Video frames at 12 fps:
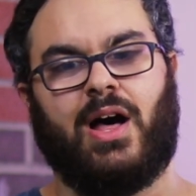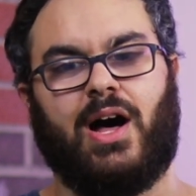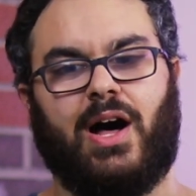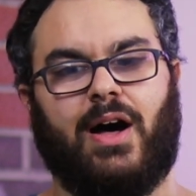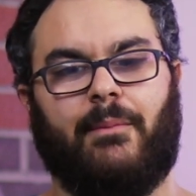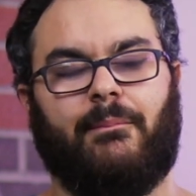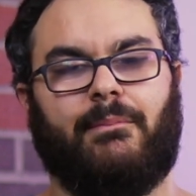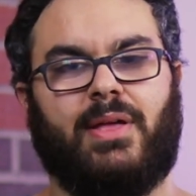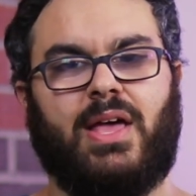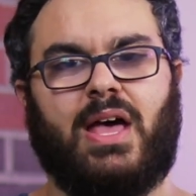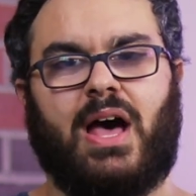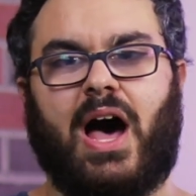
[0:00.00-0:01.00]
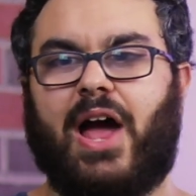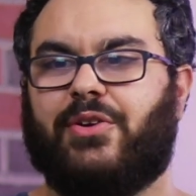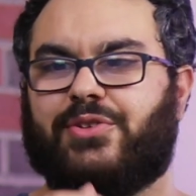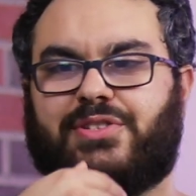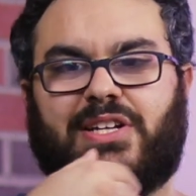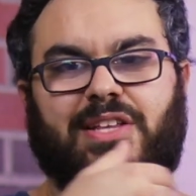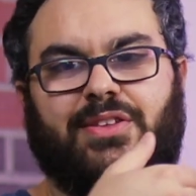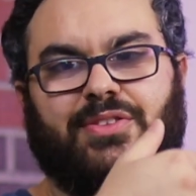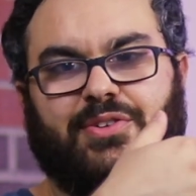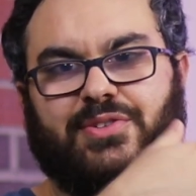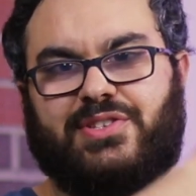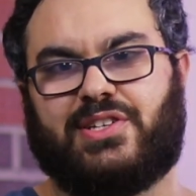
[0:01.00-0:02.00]
I understand that
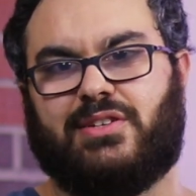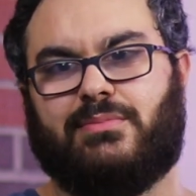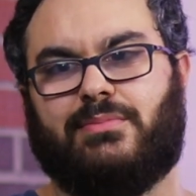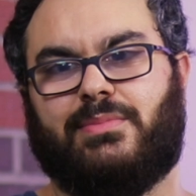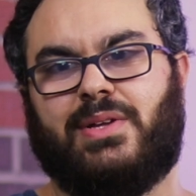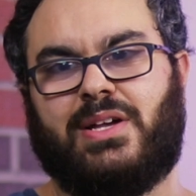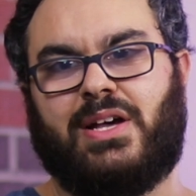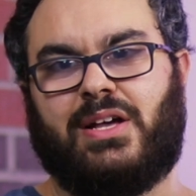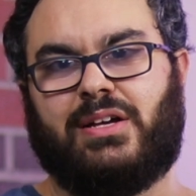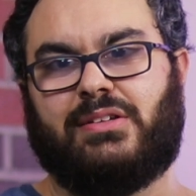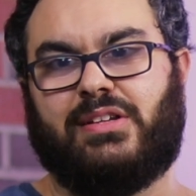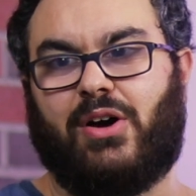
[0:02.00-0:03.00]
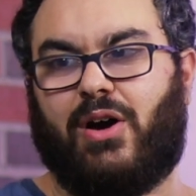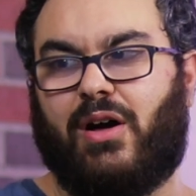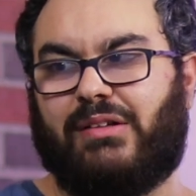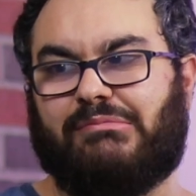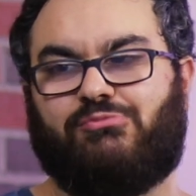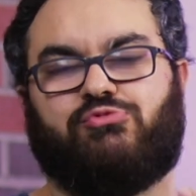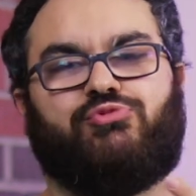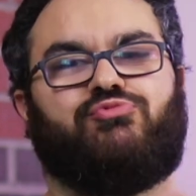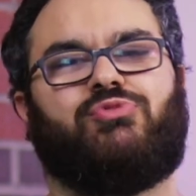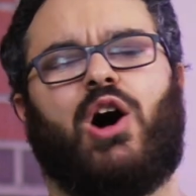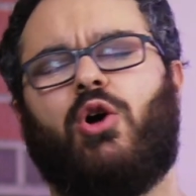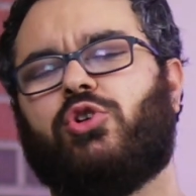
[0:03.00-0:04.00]
there's some
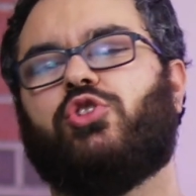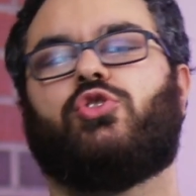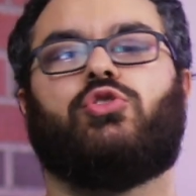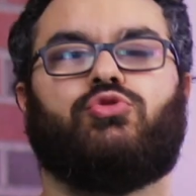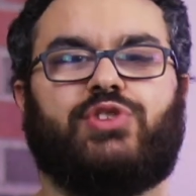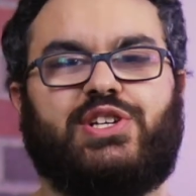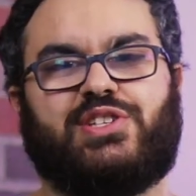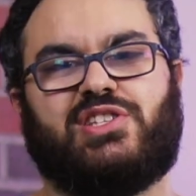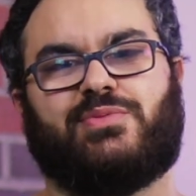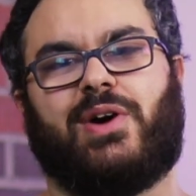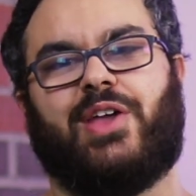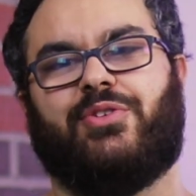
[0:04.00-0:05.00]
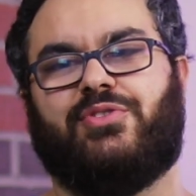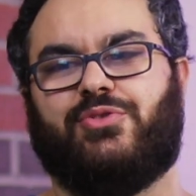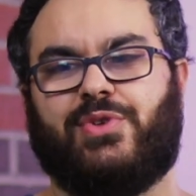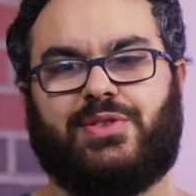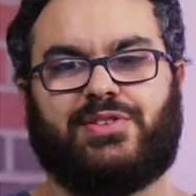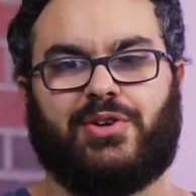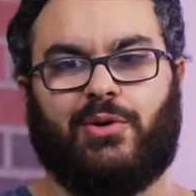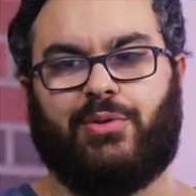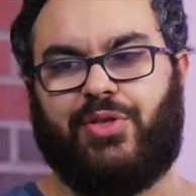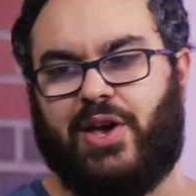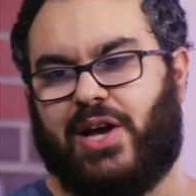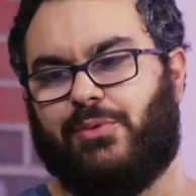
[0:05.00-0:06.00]
cultural reasons why they're doing this whole
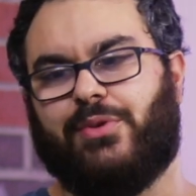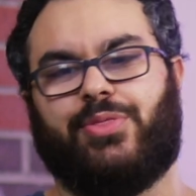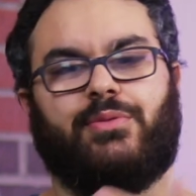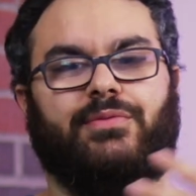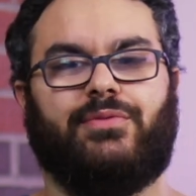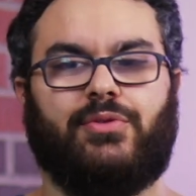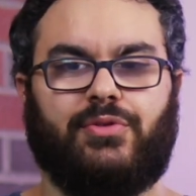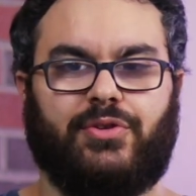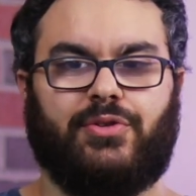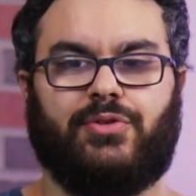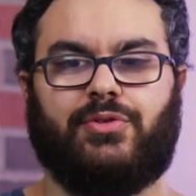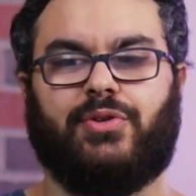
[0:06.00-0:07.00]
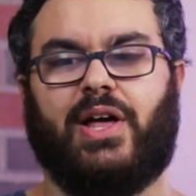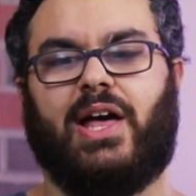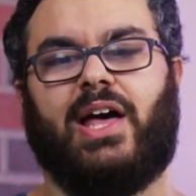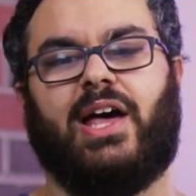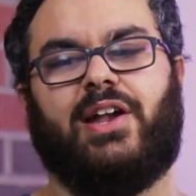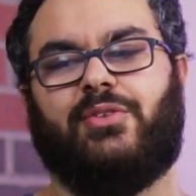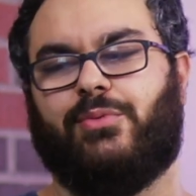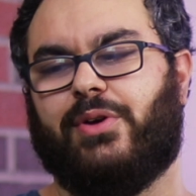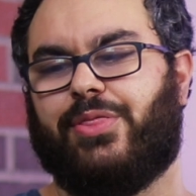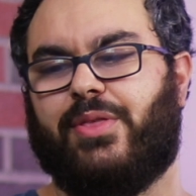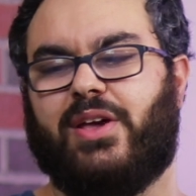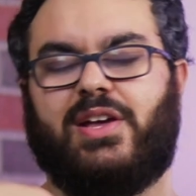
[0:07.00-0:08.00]
thing with the voodoo and
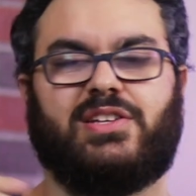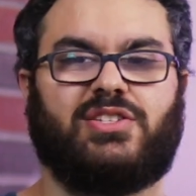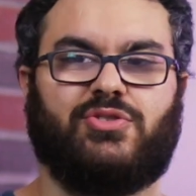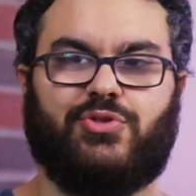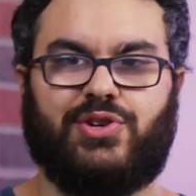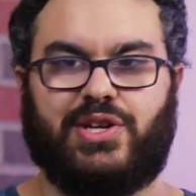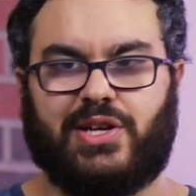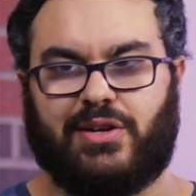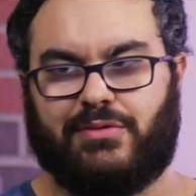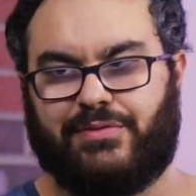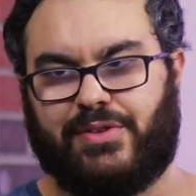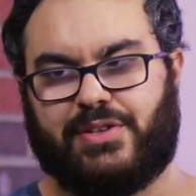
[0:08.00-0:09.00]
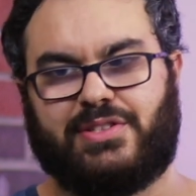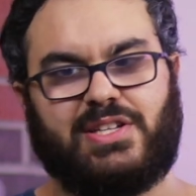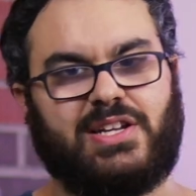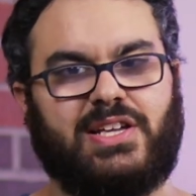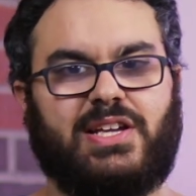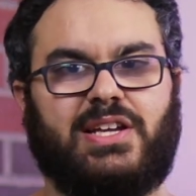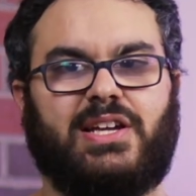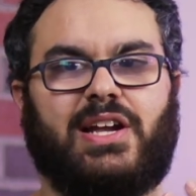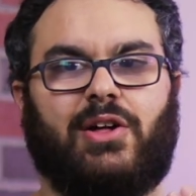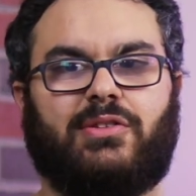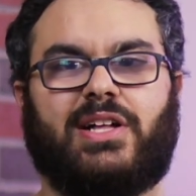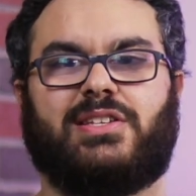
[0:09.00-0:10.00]
with the history of the city
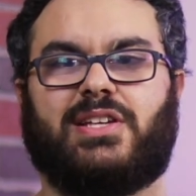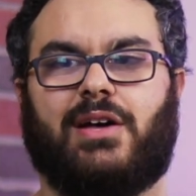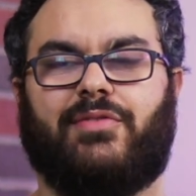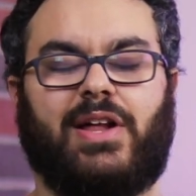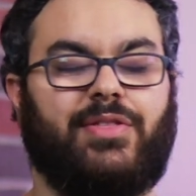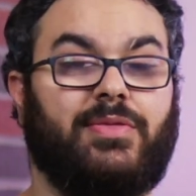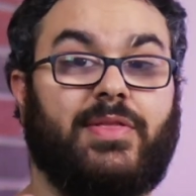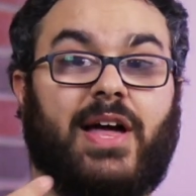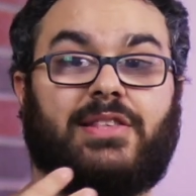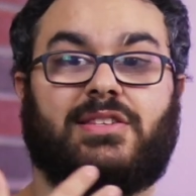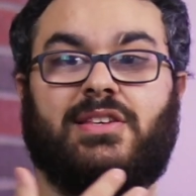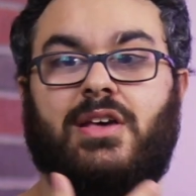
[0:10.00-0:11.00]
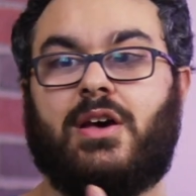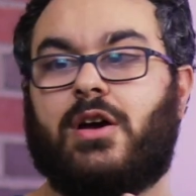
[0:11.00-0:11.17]
and all that stuff, and I think that that's